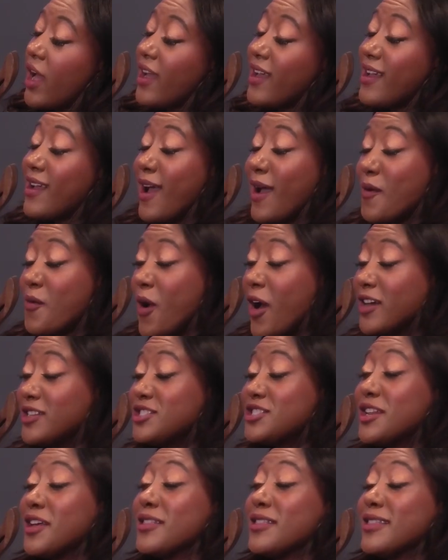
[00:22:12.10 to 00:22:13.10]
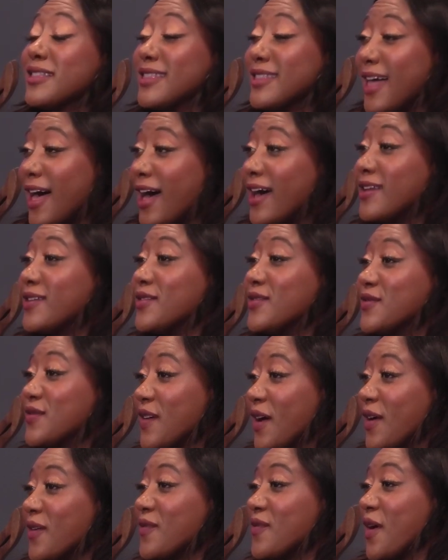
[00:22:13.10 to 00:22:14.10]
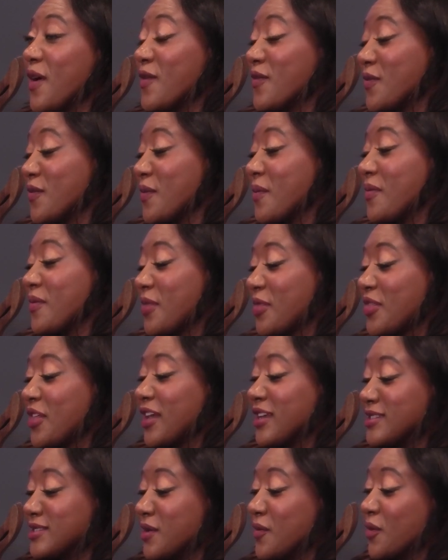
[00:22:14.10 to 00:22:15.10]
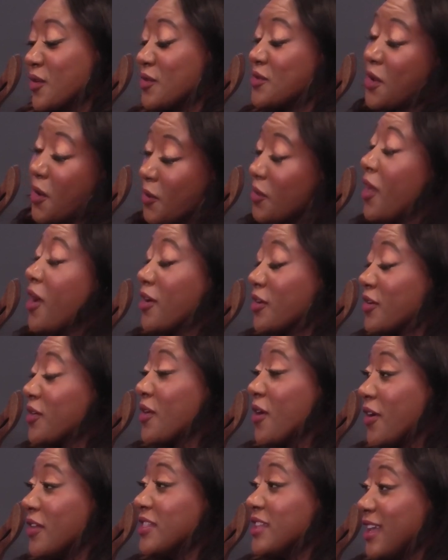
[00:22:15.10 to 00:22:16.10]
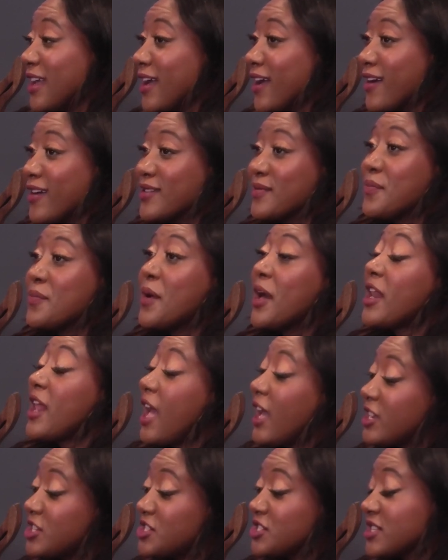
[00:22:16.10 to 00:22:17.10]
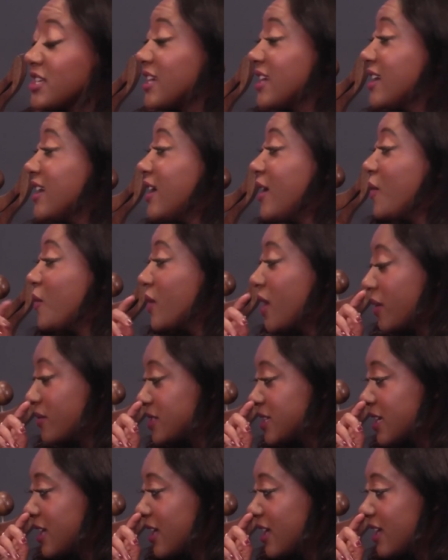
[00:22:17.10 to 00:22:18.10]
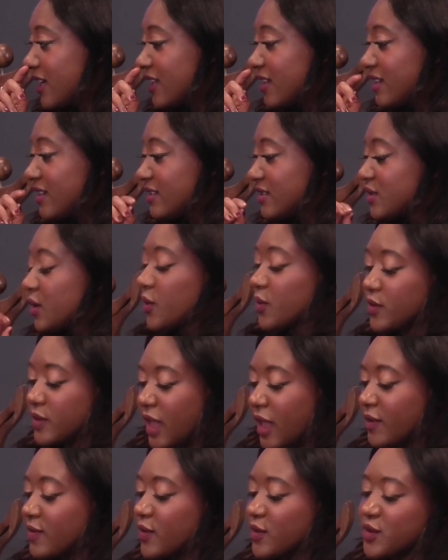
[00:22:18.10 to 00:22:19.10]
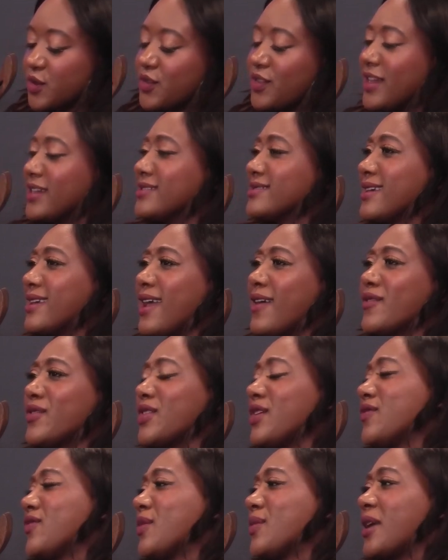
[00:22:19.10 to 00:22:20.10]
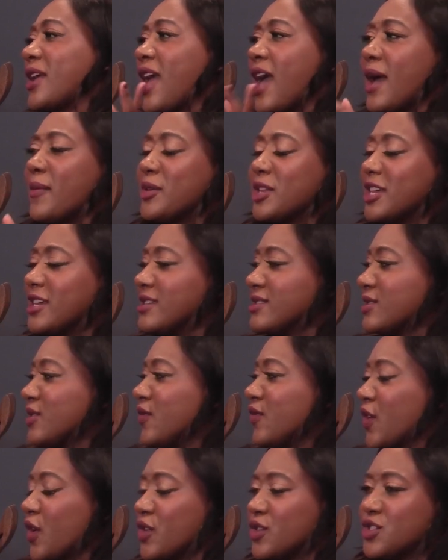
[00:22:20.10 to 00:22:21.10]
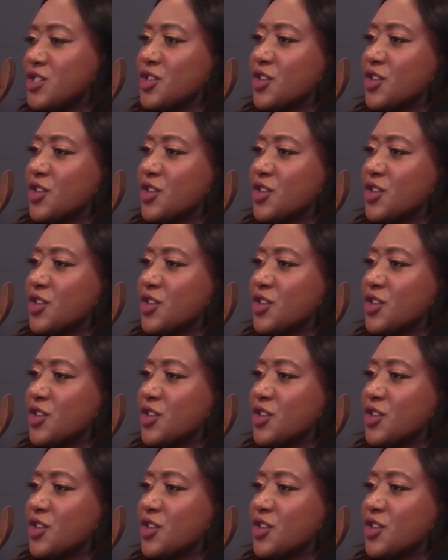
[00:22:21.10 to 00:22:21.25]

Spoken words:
I watched a lot of things that were no longer on the air. But actually, when I was a kid, those are things like everything from like Happy Days and Laverne and